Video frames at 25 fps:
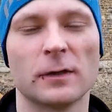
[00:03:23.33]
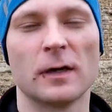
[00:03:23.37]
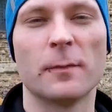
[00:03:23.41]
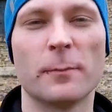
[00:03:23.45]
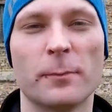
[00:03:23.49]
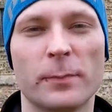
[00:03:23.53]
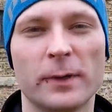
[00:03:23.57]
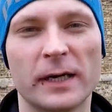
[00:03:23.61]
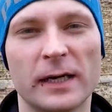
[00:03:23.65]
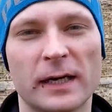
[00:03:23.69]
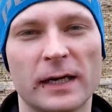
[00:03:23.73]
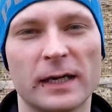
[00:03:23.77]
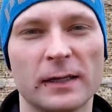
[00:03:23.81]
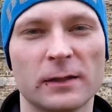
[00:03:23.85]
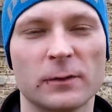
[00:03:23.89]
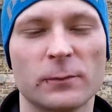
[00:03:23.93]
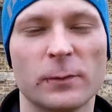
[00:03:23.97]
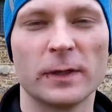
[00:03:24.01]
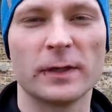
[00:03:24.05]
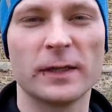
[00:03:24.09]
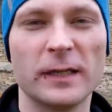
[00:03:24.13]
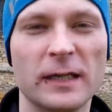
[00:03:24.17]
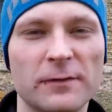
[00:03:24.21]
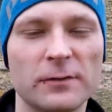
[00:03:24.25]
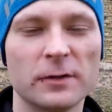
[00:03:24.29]
and parklands
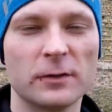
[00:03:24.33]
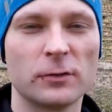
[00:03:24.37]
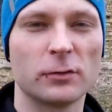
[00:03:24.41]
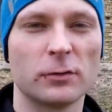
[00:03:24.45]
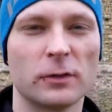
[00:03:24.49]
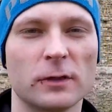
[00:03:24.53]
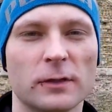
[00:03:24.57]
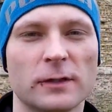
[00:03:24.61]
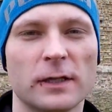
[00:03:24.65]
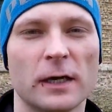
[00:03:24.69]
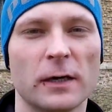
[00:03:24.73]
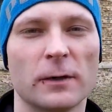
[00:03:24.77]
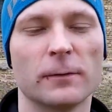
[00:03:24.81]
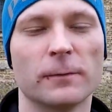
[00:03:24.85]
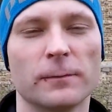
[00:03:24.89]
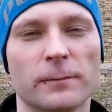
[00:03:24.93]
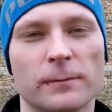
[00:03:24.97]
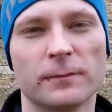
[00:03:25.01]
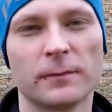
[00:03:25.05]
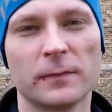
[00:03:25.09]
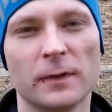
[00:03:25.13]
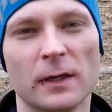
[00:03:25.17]
were gifted to the town